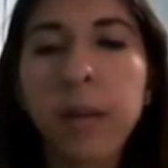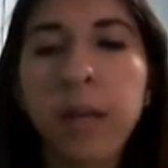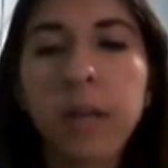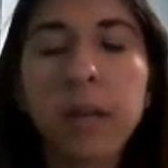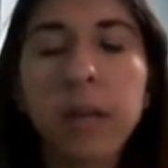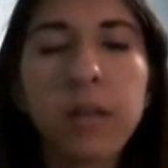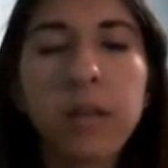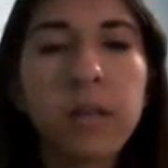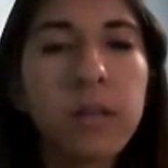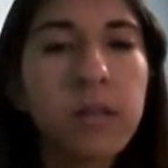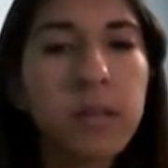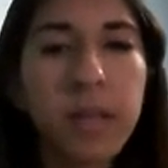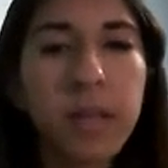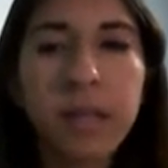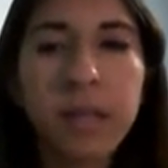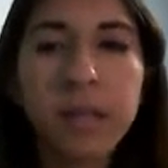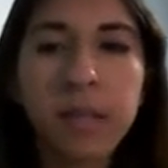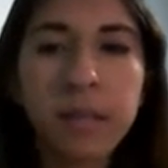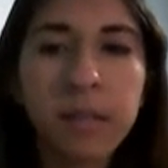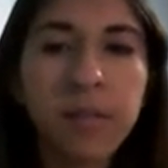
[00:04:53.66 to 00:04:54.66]
regular
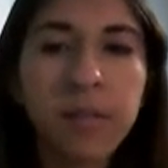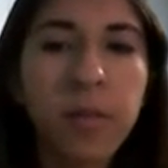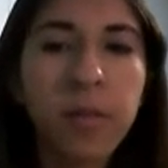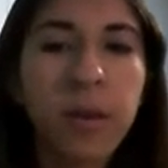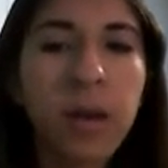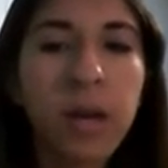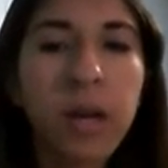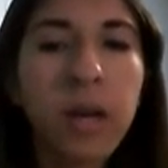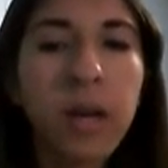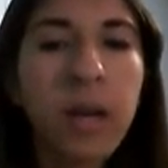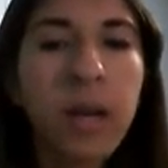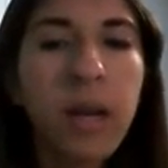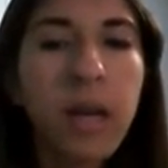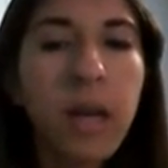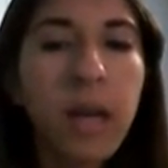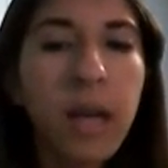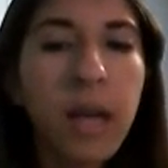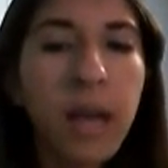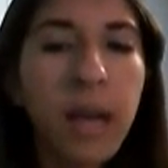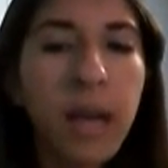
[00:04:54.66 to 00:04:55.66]
size at Sephora.
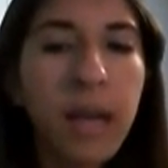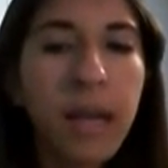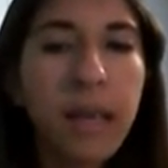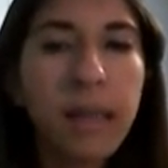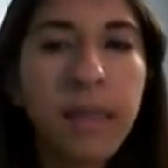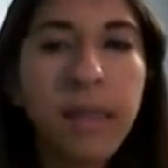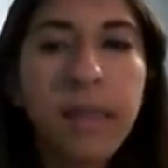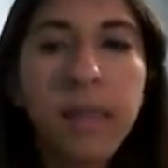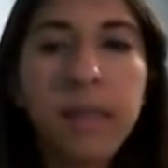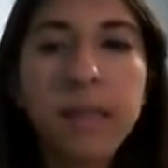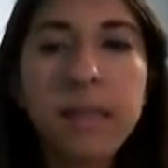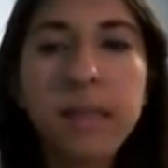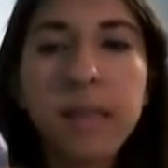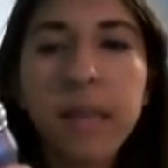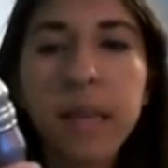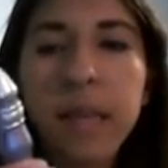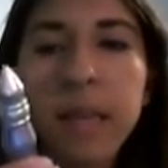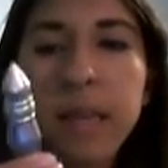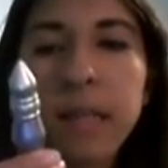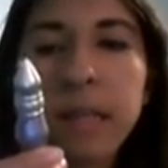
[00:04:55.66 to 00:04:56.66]
And this
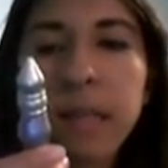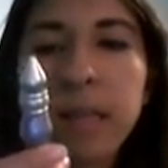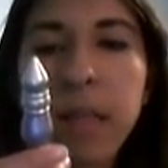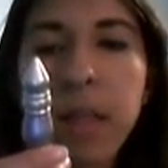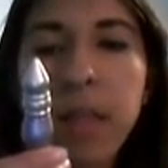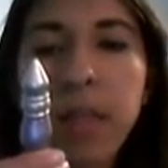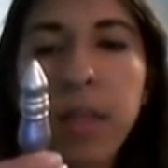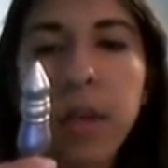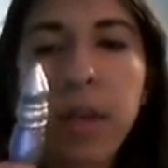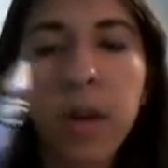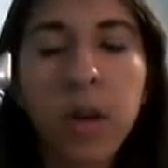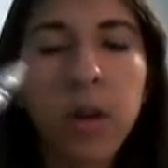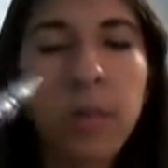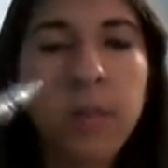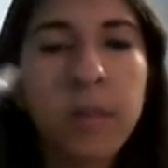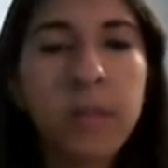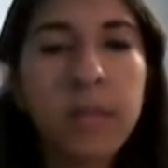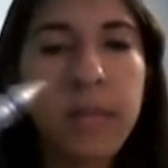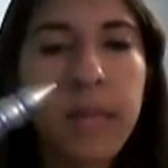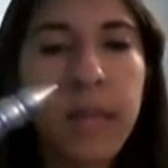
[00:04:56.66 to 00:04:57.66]
is the
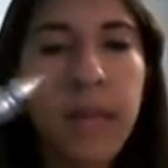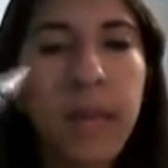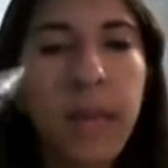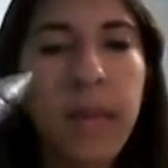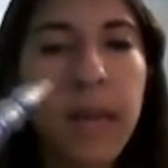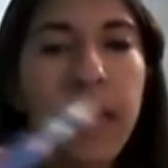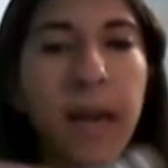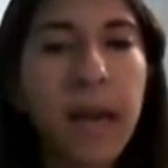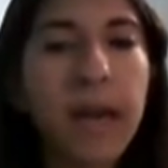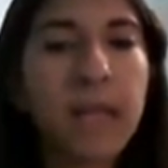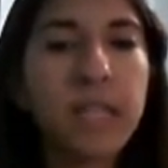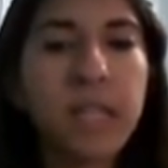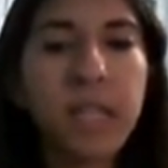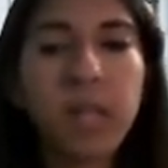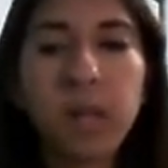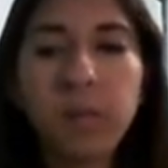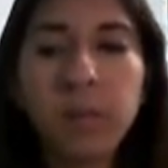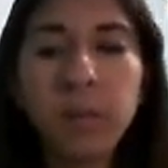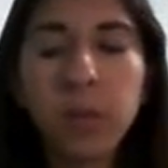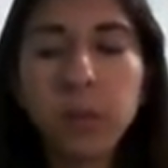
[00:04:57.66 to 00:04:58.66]
Urban Decay
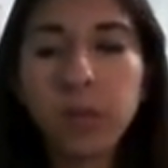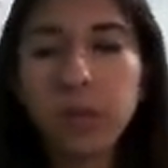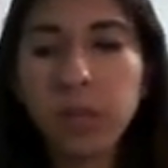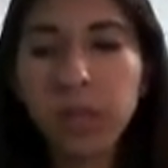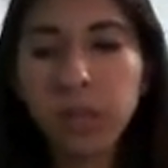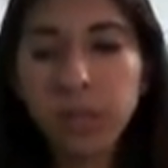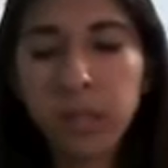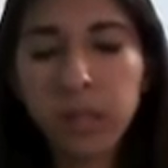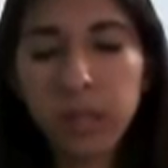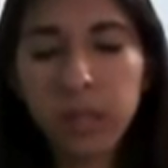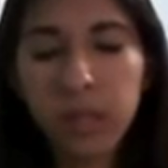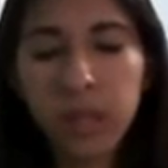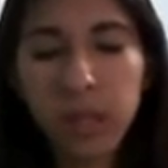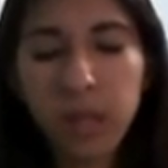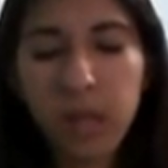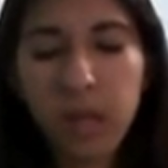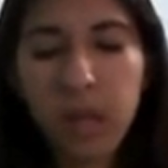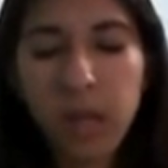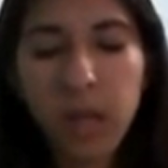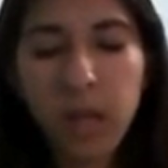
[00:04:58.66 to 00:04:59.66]
eyeshadow potion.
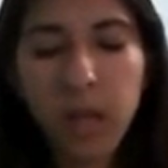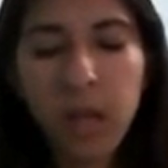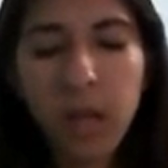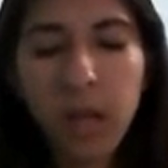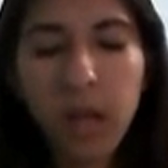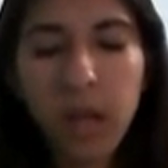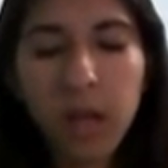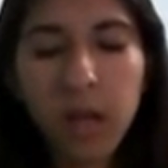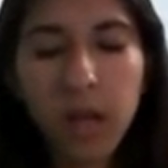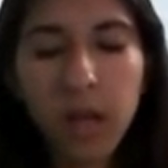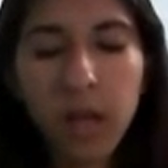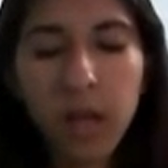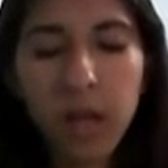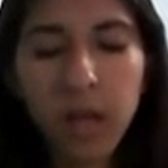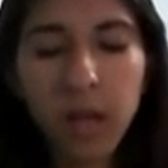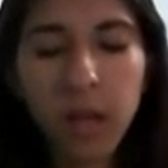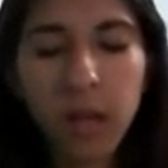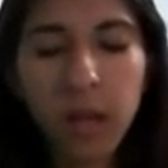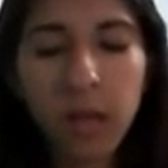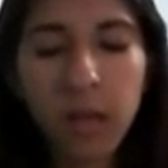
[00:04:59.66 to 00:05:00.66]

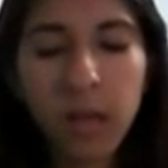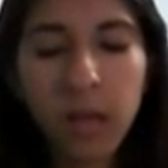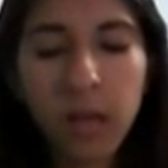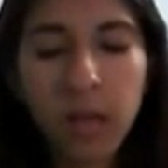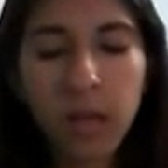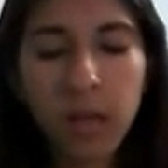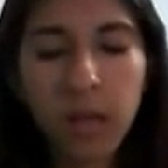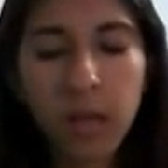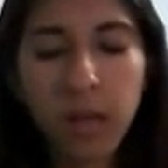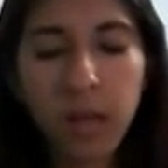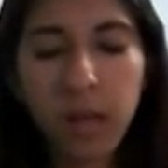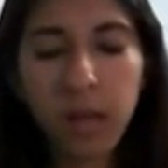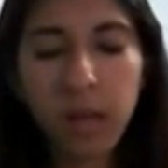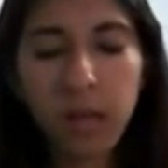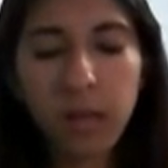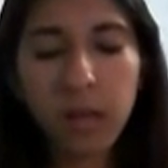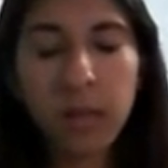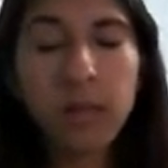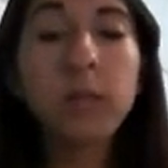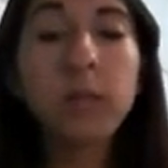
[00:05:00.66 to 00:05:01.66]
And
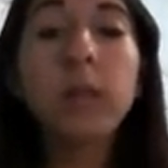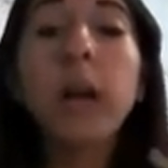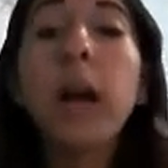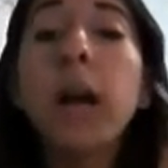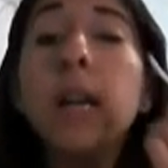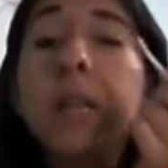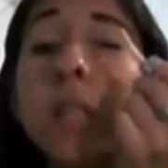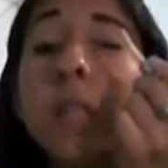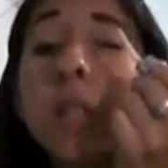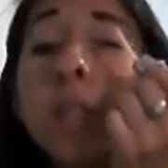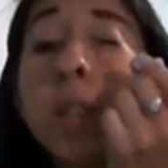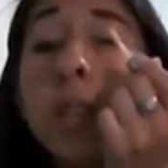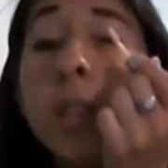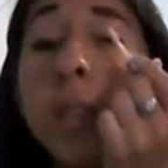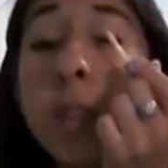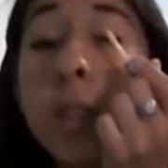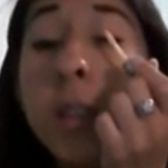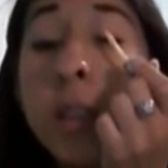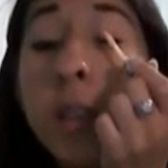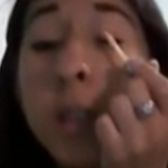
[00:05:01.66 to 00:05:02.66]
this actually
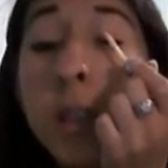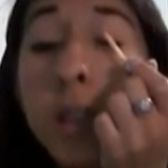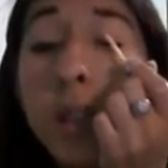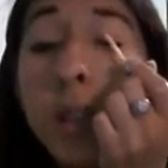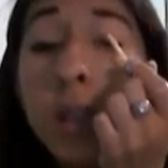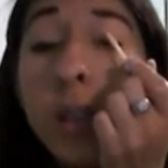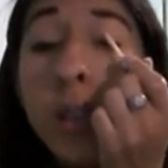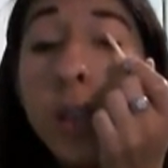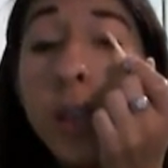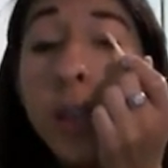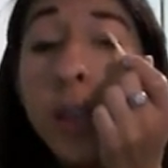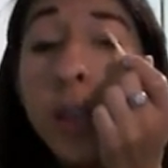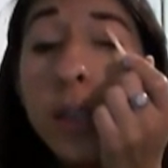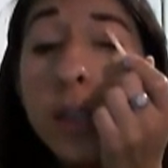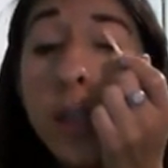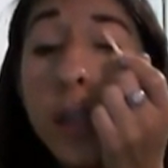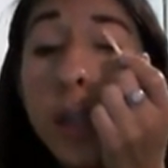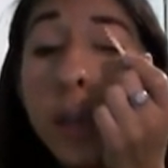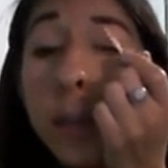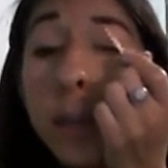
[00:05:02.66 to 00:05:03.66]
is, like I
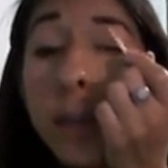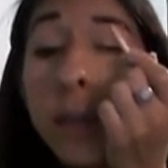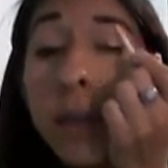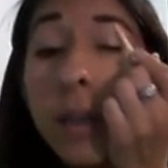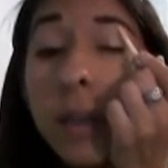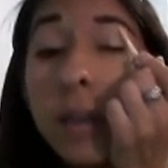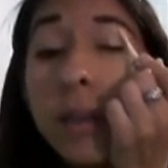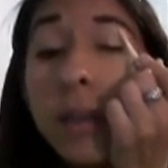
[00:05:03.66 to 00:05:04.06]
said in my